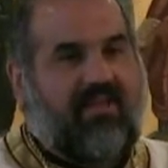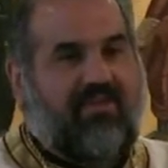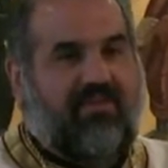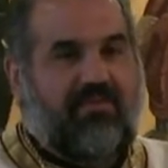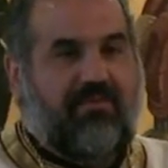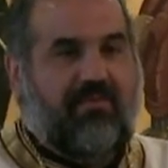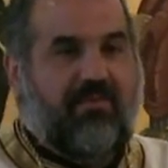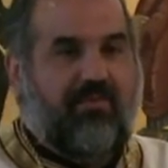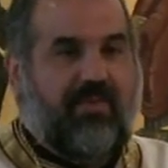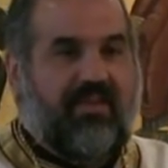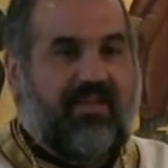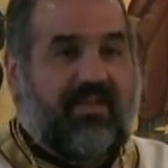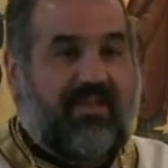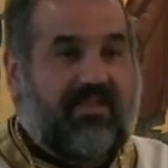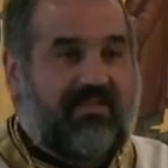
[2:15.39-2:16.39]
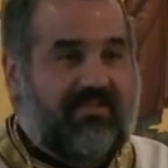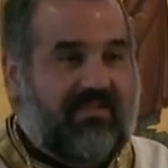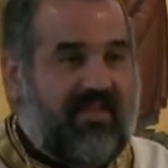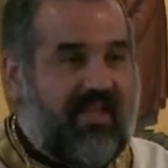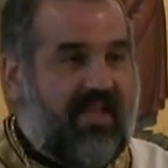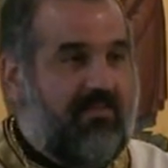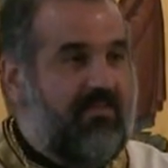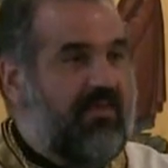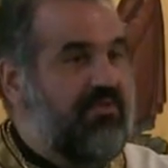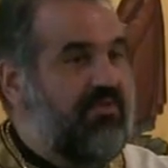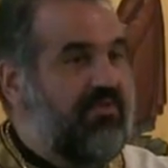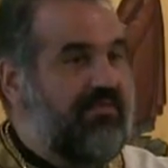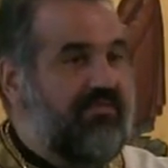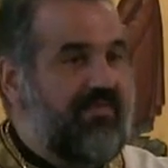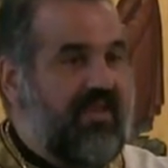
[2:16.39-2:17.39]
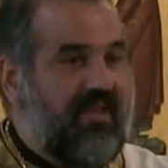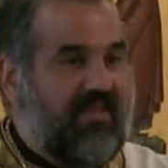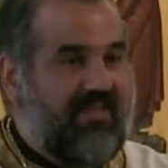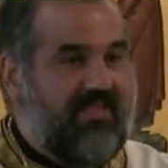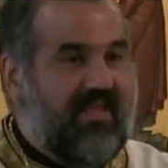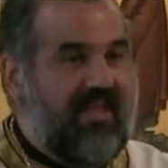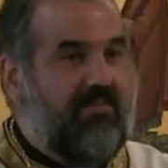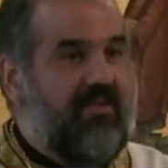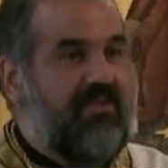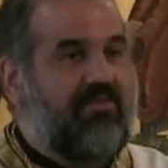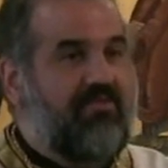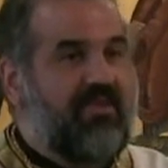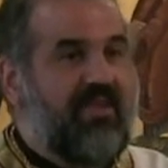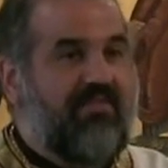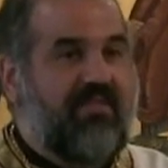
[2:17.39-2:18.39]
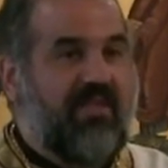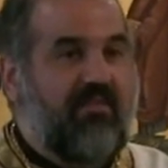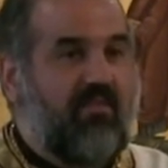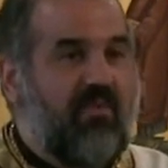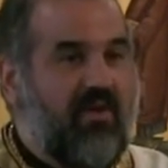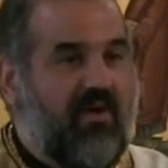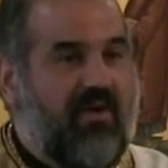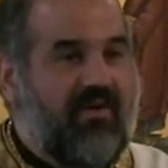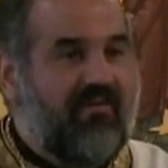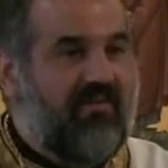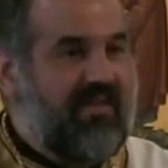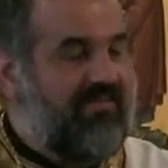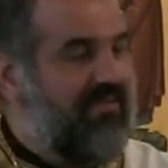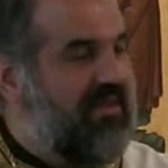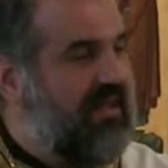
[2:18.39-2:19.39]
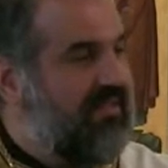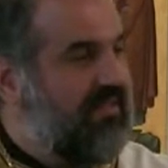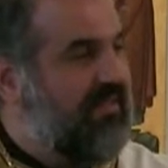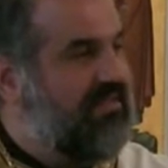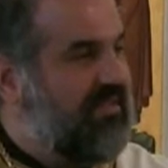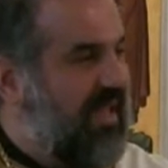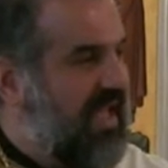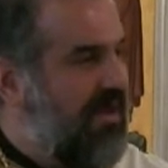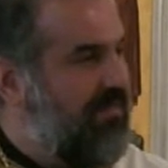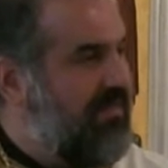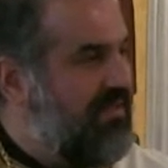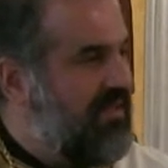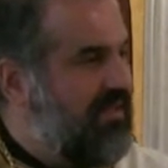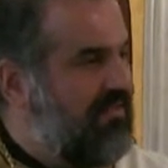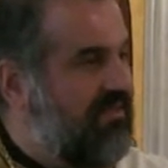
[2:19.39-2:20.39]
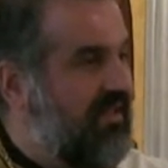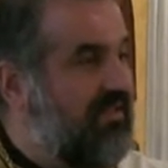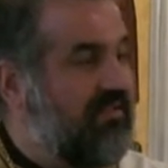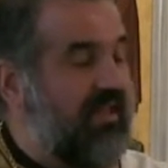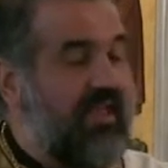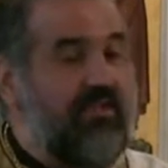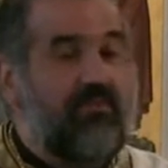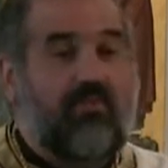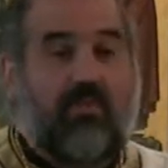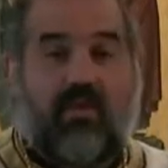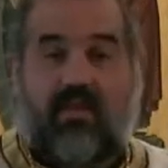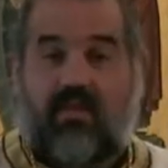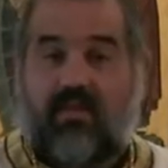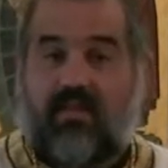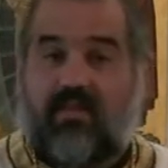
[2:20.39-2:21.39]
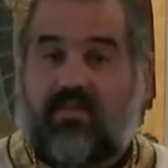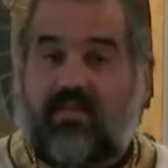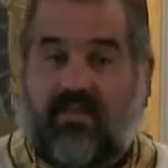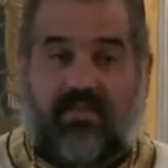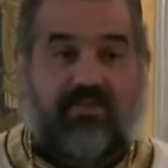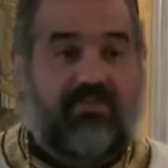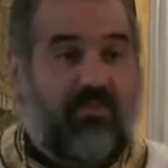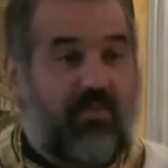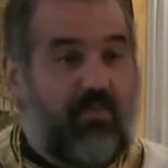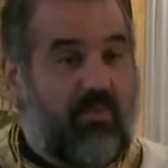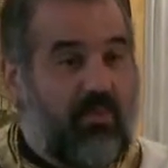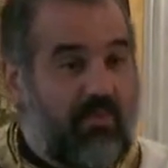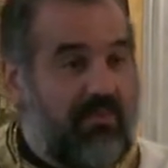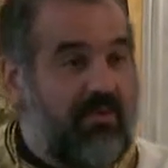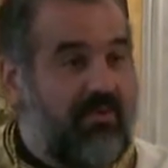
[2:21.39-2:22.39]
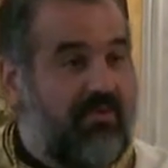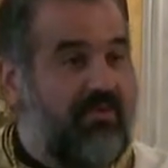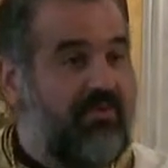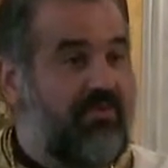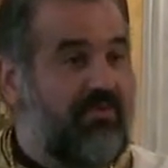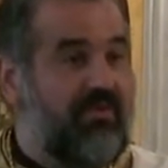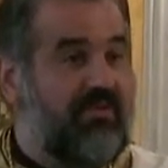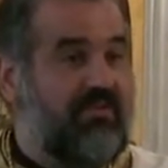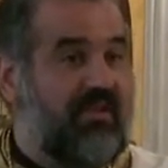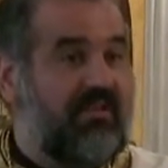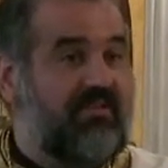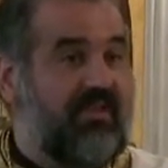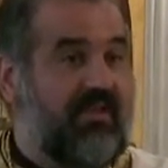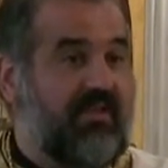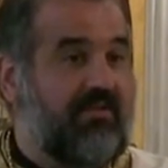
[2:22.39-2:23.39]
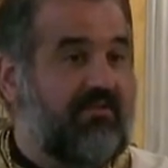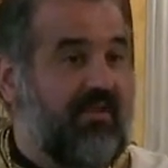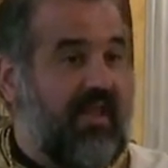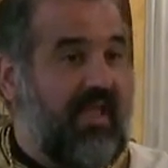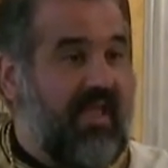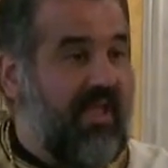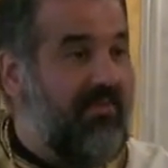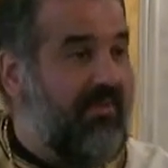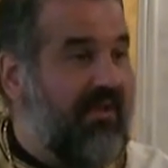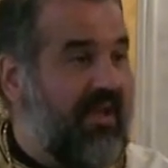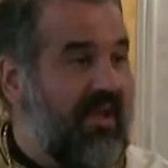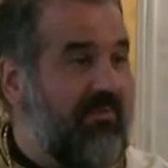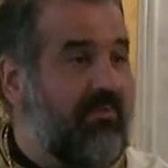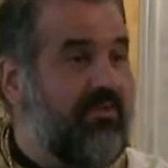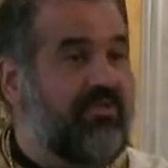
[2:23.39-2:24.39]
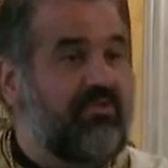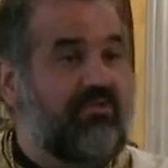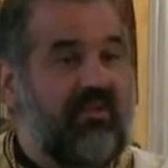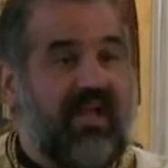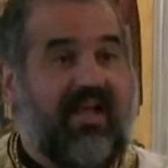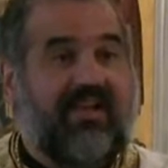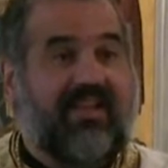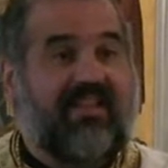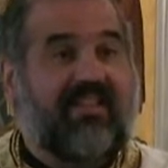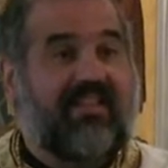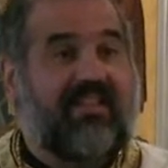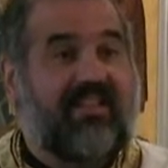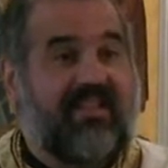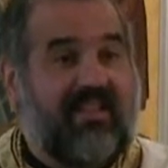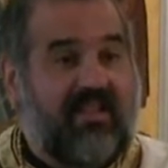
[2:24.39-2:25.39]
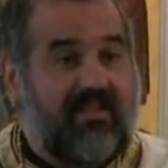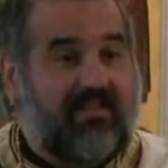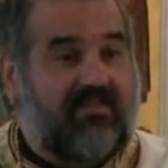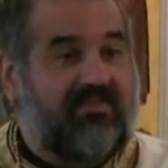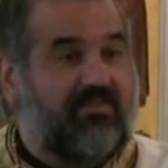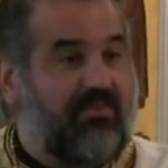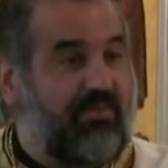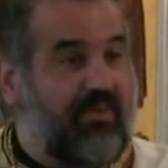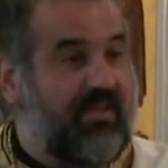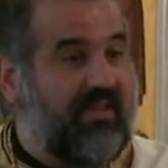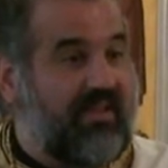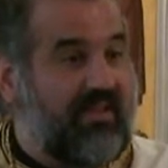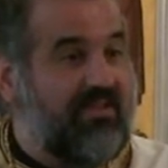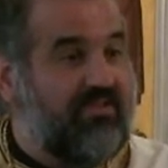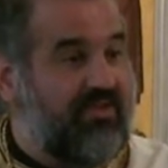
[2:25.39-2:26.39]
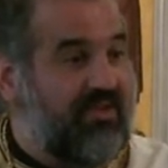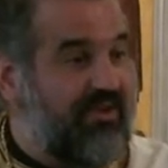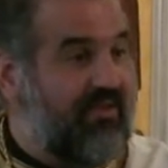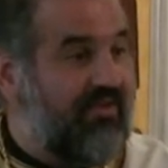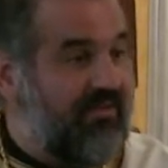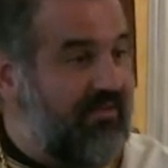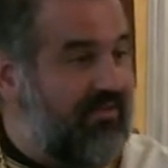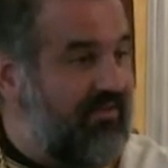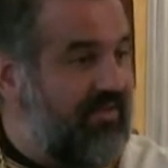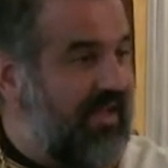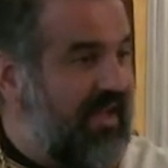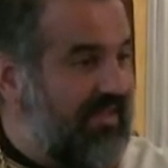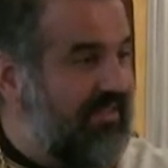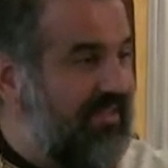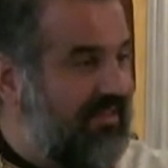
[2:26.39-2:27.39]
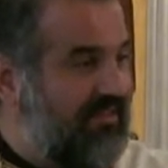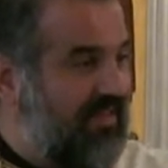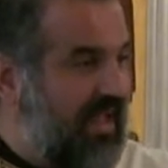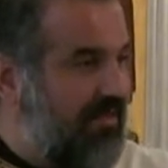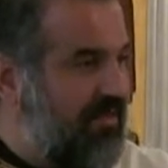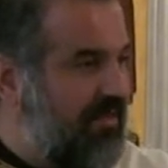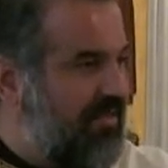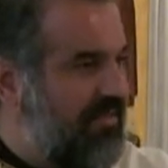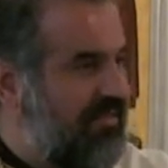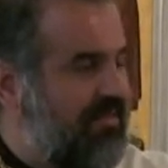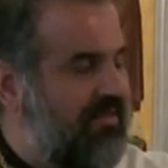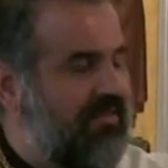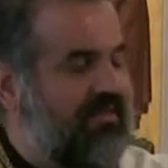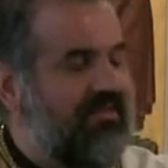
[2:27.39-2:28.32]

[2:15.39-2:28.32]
and you release them and you feed them and you give them water even on the Sabbath? He says, And this woman who is a son of Abraham, would you not at least release her on the Sabbath?